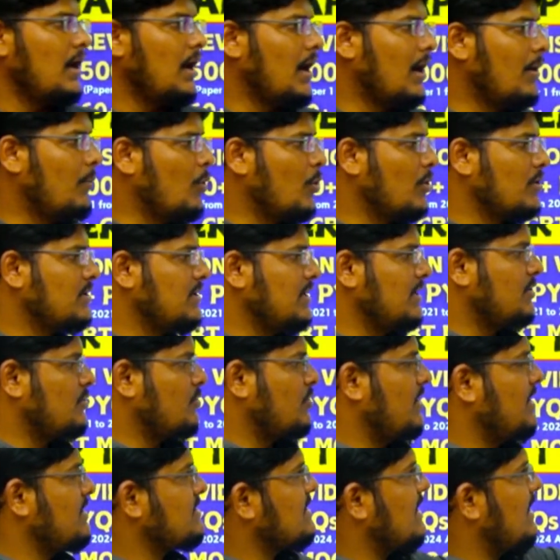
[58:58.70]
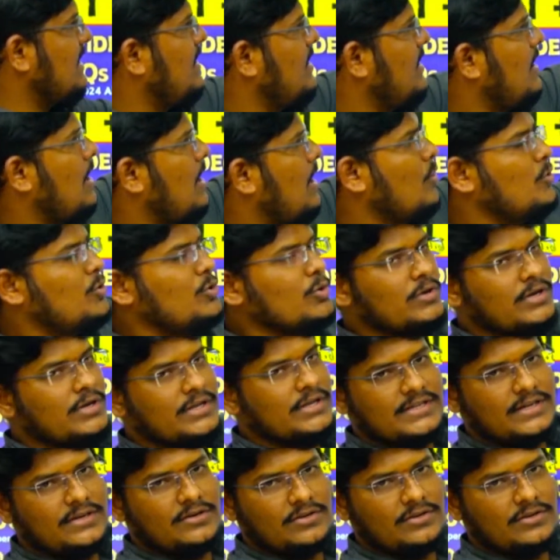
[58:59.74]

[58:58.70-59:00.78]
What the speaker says: about the today's, and how to listen to the